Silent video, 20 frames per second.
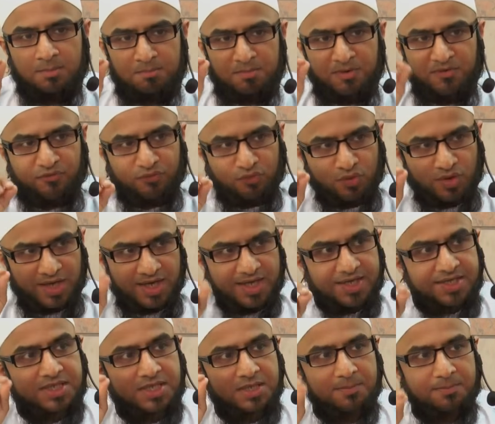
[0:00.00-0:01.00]
before
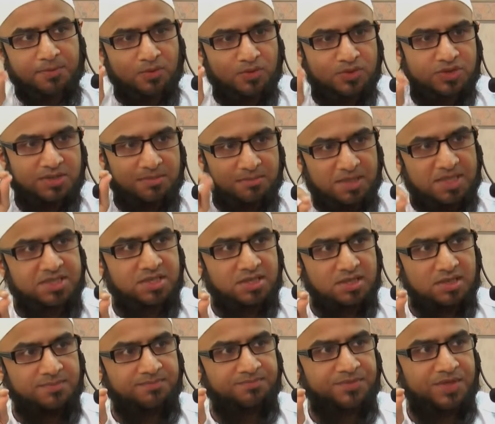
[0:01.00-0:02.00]
any important
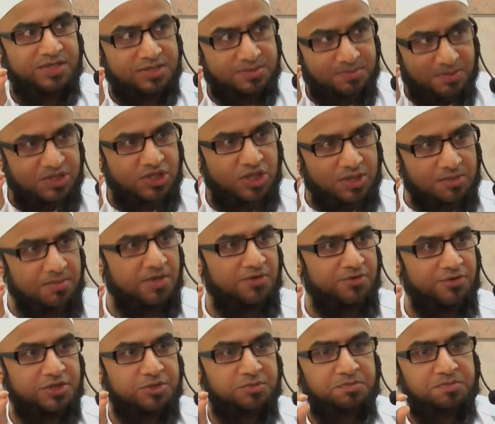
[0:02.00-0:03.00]
matter, and especially
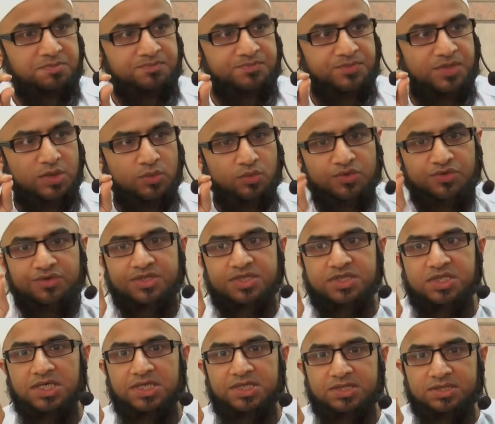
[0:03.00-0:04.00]
marriage, he would
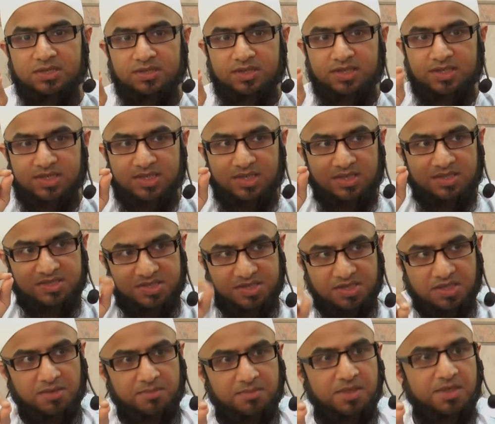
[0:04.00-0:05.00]
recite this
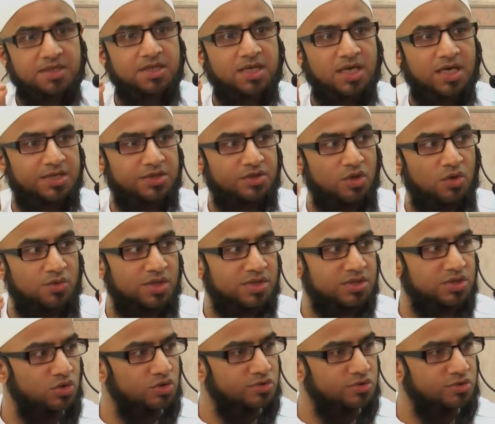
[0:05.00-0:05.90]
sermon and known as